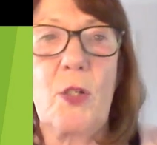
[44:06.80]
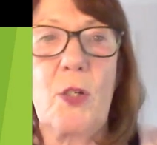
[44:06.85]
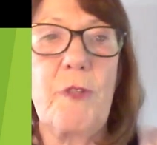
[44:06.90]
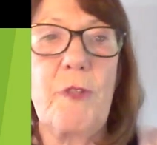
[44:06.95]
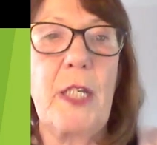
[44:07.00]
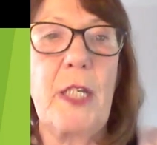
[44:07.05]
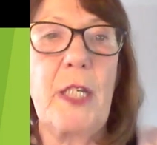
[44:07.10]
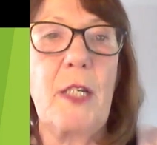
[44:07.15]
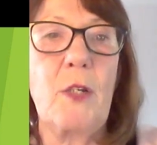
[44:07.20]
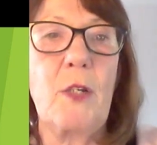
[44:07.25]

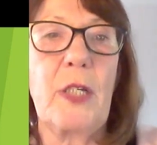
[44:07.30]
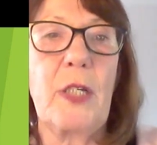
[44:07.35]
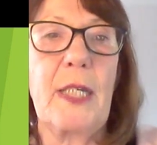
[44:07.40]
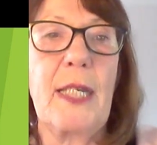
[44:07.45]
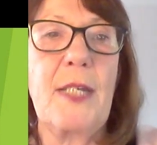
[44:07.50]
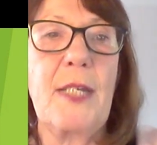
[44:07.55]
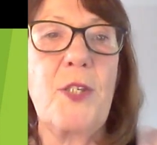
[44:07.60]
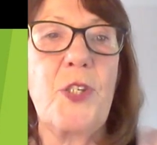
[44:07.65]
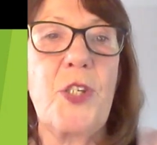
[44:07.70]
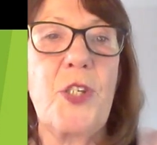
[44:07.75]
currently
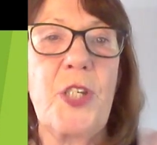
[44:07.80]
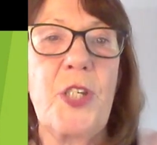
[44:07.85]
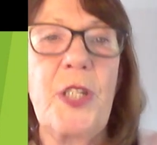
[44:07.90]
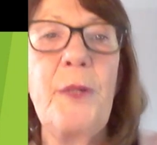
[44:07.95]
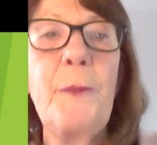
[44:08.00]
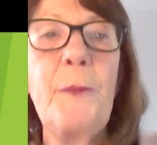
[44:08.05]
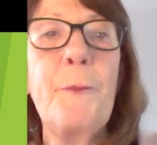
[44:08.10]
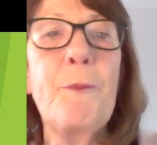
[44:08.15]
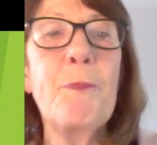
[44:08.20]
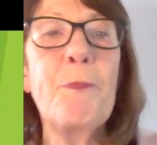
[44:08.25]
looking
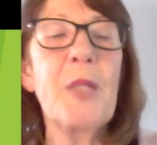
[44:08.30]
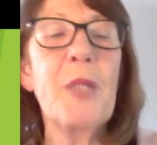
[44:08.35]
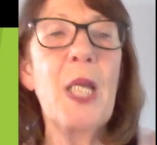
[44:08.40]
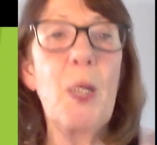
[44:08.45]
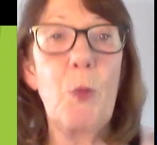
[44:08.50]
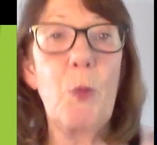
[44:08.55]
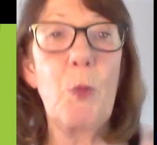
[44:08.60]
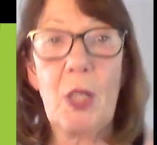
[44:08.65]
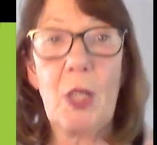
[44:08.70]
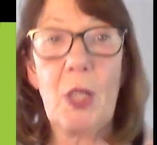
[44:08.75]
into.
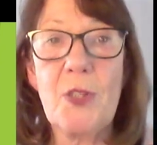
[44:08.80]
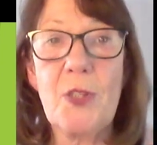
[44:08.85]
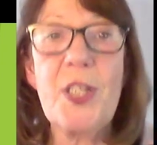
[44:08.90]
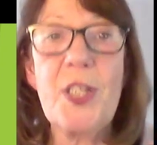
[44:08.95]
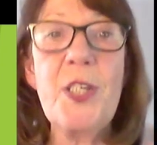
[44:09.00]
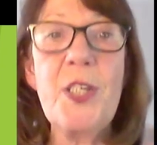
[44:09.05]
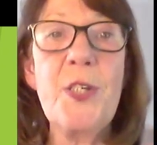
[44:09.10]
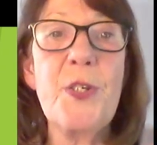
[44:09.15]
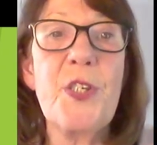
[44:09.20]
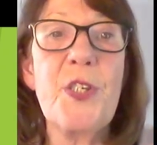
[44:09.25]
We'll
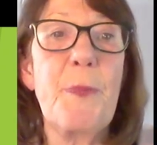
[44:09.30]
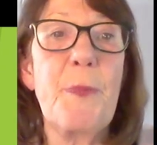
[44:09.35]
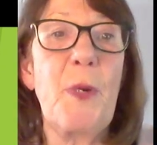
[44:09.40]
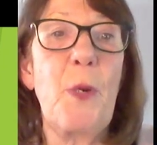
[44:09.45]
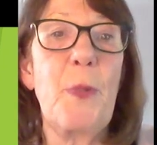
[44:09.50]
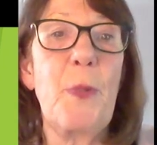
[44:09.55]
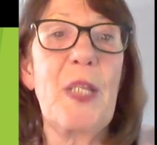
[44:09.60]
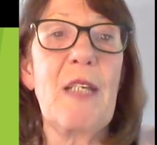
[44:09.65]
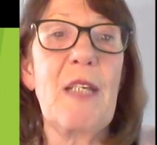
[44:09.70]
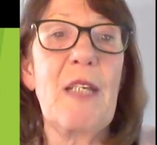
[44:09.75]
continue to
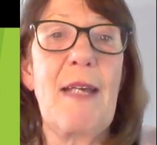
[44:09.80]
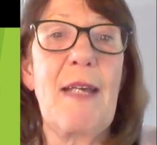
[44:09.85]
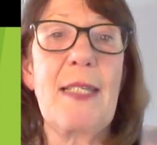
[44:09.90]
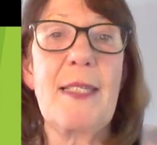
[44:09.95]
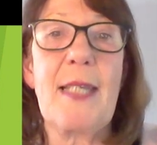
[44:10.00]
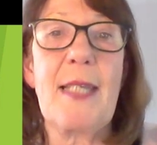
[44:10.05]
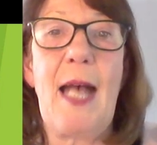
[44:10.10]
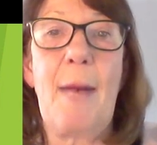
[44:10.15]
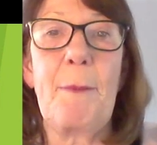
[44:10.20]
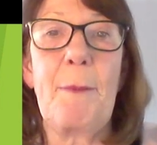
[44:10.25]
support with the
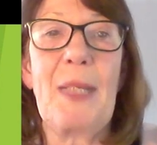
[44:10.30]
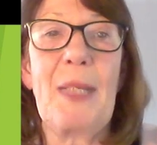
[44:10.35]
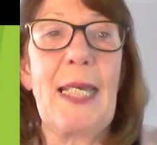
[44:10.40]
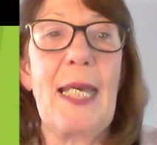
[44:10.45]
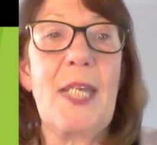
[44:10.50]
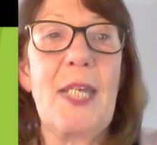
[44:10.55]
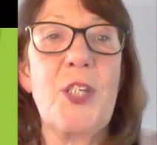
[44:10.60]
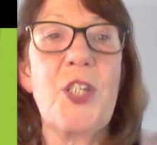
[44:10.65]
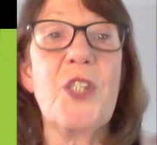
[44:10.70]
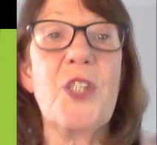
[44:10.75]
grant
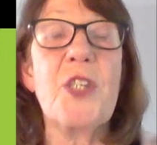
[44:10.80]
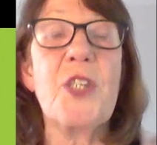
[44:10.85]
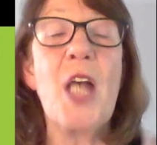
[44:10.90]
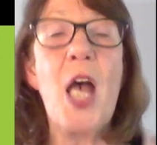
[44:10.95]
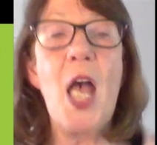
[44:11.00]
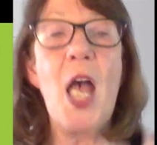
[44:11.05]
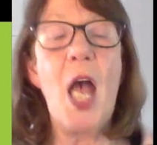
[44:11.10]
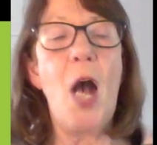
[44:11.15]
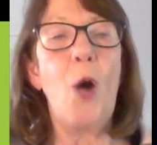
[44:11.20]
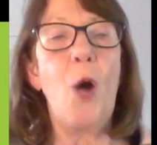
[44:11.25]
applications.
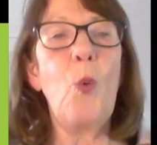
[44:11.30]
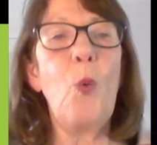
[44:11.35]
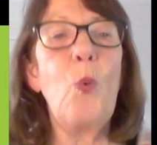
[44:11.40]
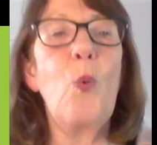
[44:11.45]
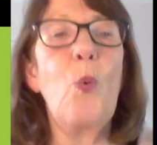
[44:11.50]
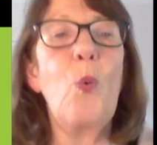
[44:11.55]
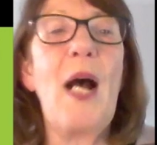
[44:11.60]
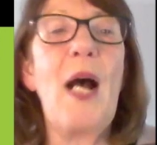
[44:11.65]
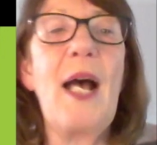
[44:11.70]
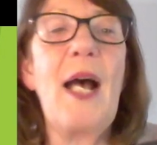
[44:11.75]

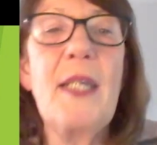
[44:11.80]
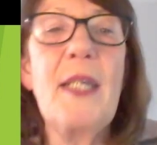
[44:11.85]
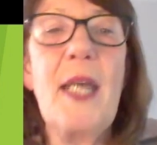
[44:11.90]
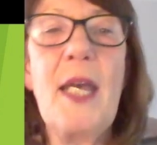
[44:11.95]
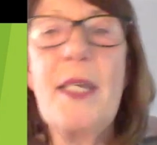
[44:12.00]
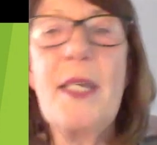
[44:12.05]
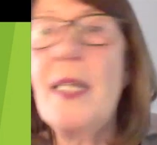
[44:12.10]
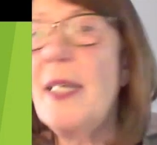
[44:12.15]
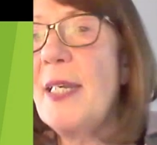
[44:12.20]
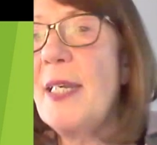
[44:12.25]
Oh, and
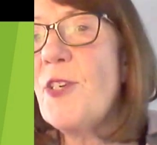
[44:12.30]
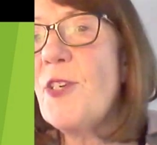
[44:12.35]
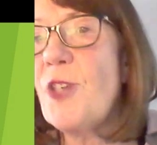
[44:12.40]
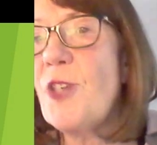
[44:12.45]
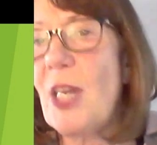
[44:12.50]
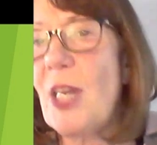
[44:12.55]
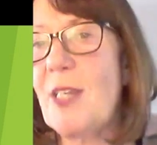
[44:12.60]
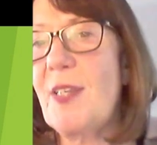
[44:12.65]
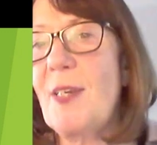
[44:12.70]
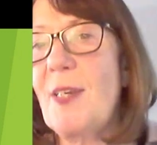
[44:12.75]
an
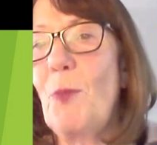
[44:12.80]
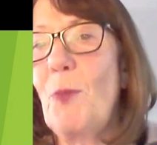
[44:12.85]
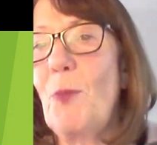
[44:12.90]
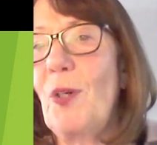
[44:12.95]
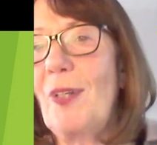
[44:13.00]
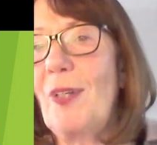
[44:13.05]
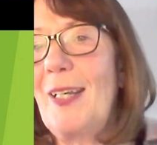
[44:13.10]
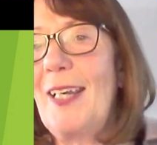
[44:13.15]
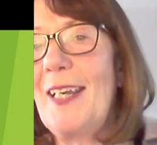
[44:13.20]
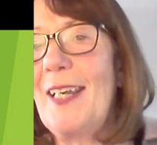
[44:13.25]
interesting
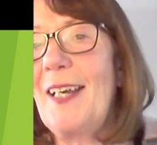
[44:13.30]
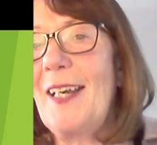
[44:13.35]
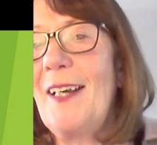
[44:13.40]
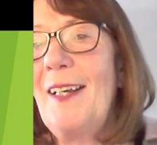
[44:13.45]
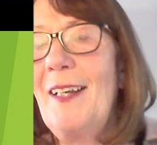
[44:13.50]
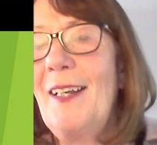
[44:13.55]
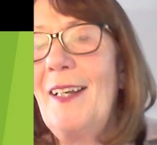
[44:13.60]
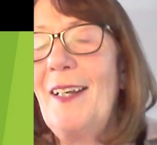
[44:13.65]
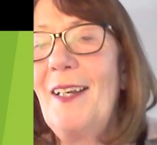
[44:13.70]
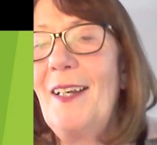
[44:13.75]
one
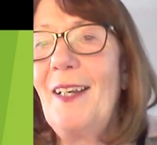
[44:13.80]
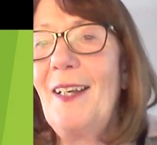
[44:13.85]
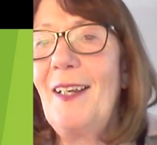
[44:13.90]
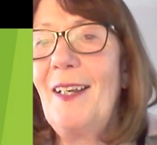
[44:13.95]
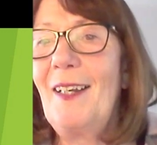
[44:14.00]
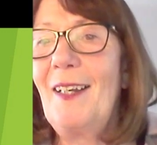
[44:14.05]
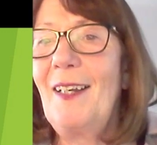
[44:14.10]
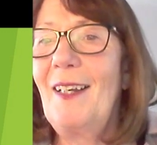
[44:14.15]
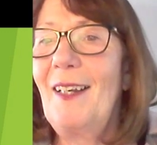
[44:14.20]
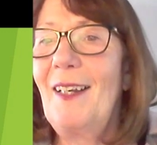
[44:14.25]
here.
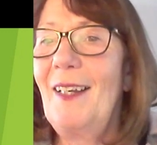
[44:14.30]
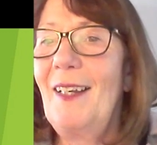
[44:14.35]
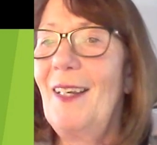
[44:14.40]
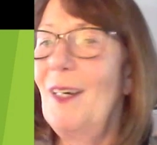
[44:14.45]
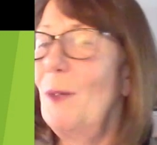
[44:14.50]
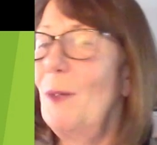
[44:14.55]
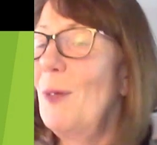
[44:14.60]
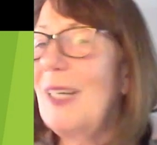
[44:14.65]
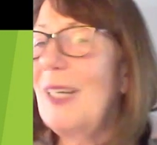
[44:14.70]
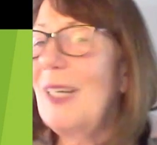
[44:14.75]

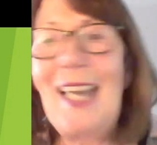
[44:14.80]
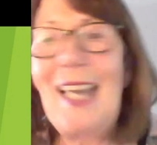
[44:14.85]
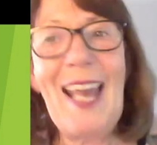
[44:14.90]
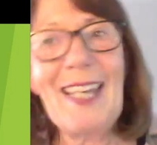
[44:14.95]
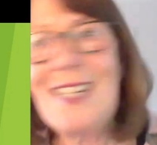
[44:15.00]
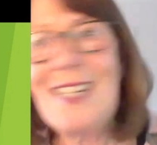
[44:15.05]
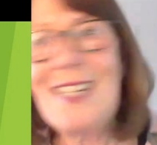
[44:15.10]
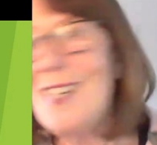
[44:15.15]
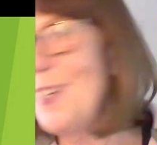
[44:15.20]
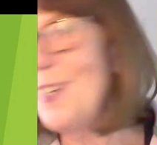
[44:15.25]
We're
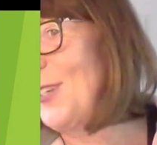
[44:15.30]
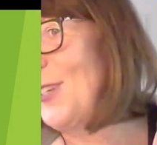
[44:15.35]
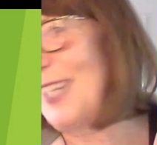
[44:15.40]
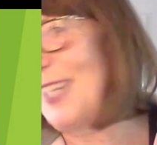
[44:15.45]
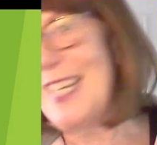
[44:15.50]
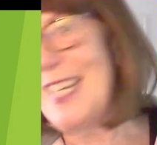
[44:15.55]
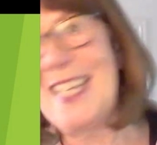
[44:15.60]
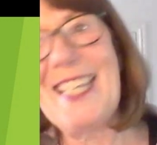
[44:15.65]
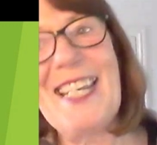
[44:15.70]
collecting all